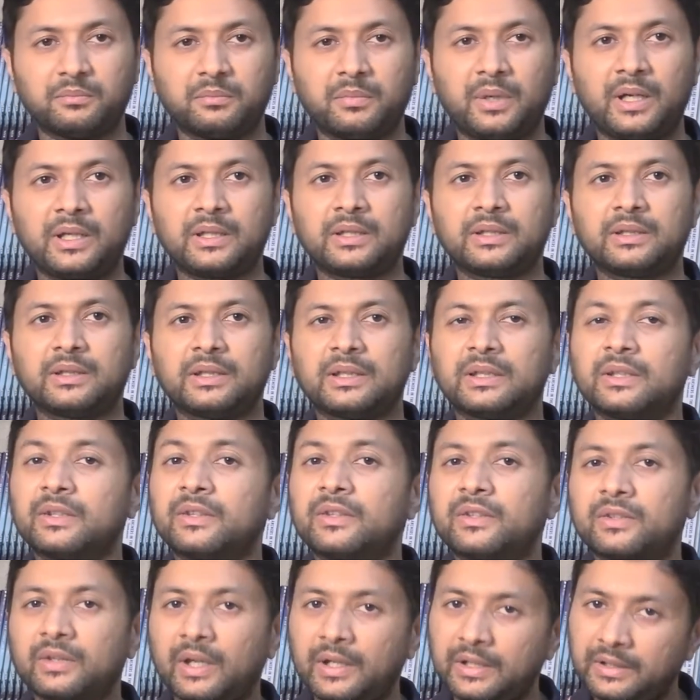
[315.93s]
My
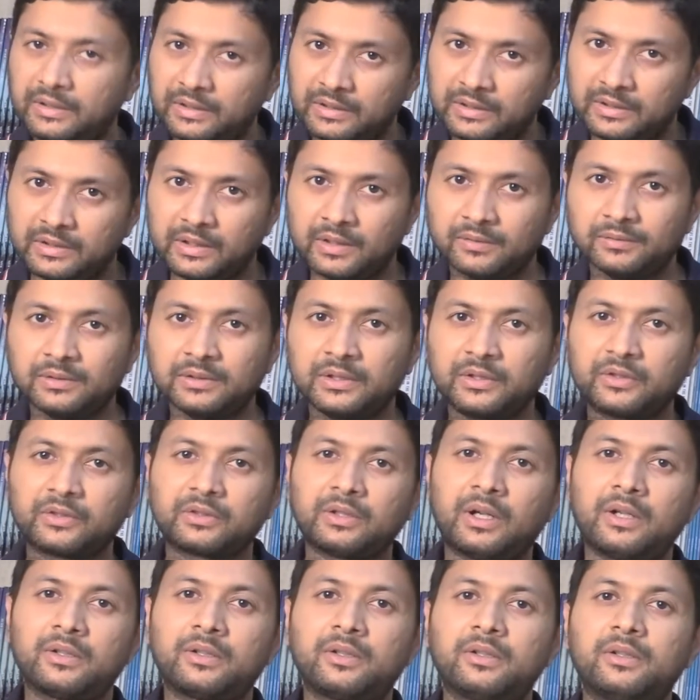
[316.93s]
anxiety levels
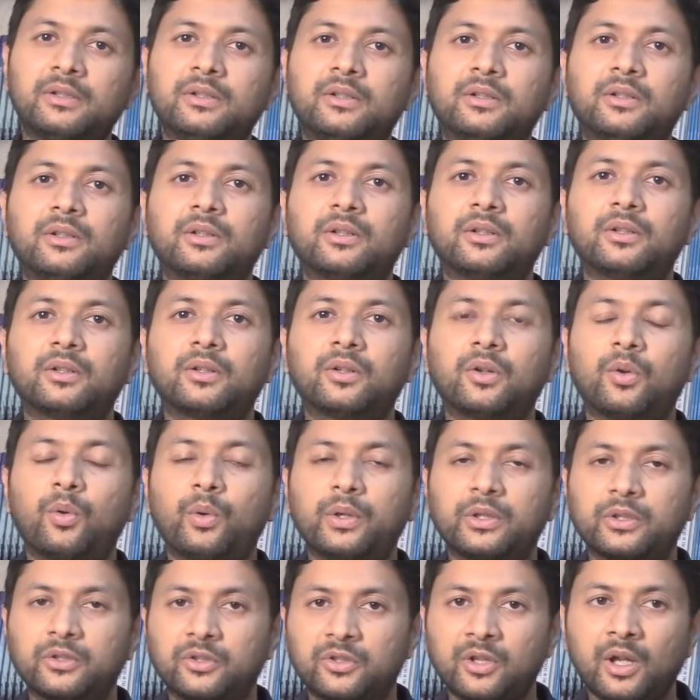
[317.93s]
started
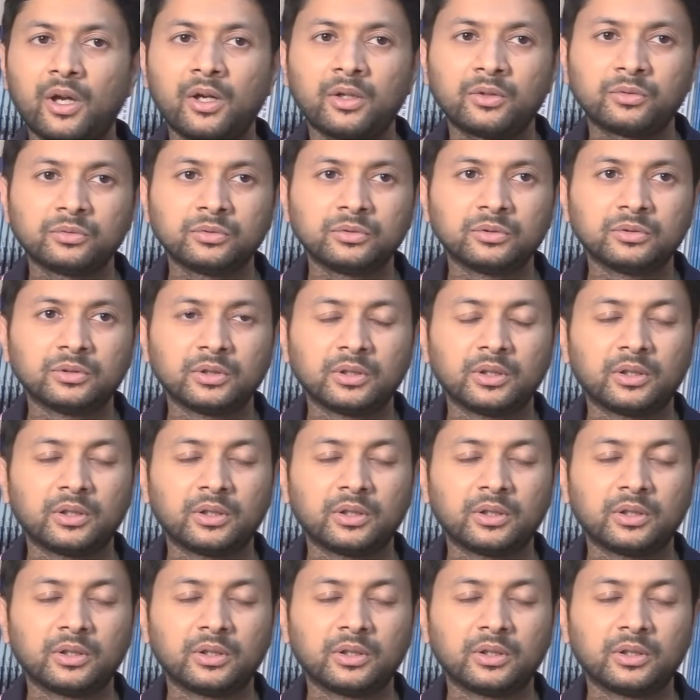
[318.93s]
going down.